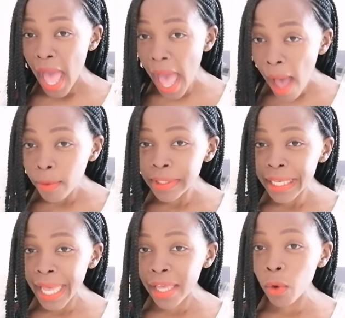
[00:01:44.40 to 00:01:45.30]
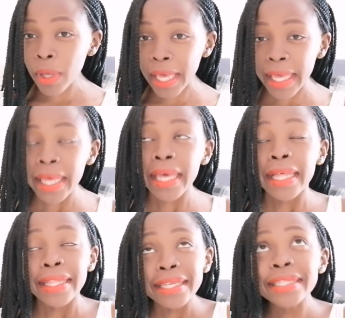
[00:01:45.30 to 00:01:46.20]
I was like, okay,
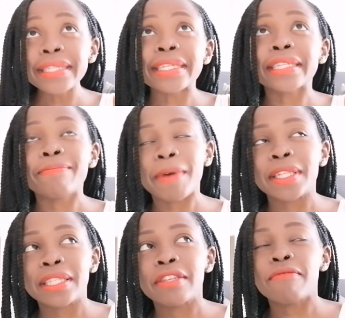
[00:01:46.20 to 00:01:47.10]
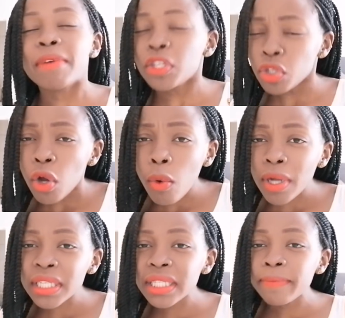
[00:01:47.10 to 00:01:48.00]
this is expensive, but you know
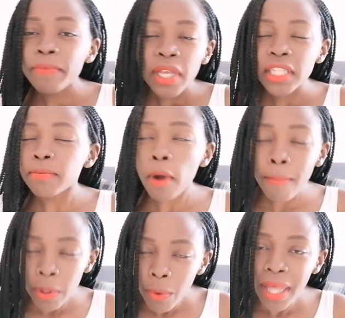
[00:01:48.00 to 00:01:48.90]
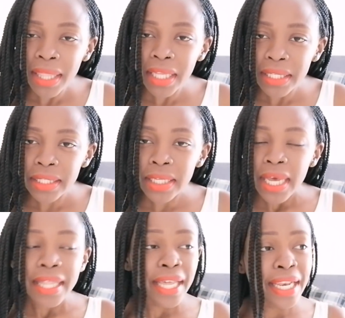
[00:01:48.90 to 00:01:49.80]
what? It's probably worth it.
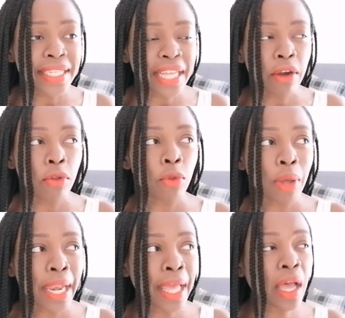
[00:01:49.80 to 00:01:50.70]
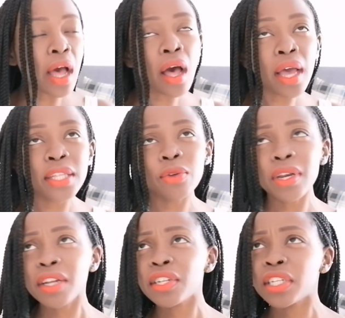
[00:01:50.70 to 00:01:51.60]
Then later on, they were like, it's
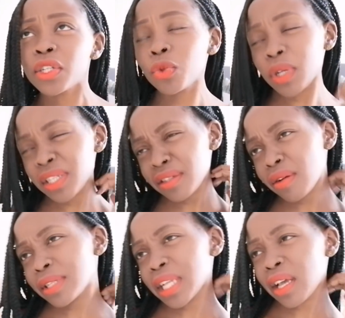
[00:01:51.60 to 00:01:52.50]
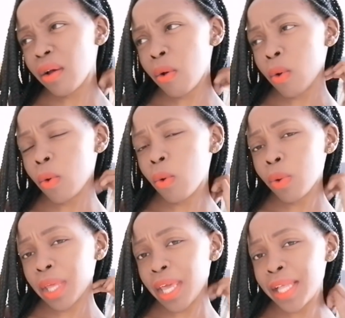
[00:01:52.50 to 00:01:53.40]
120. So I was like, oh,
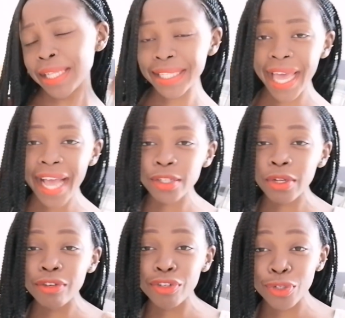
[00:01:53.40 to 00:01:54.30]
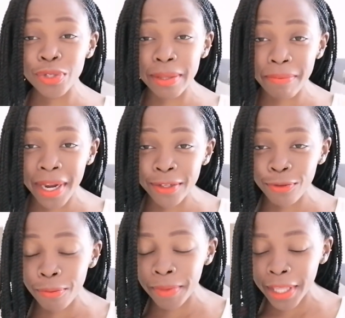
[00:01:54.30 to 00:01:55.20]
okay, this guy actually reduced the price
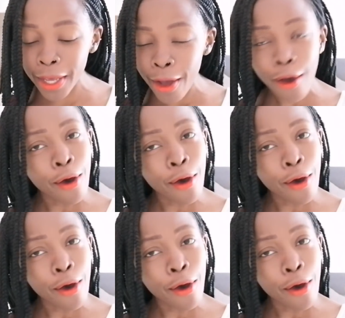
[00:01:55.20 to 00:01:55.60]
for me.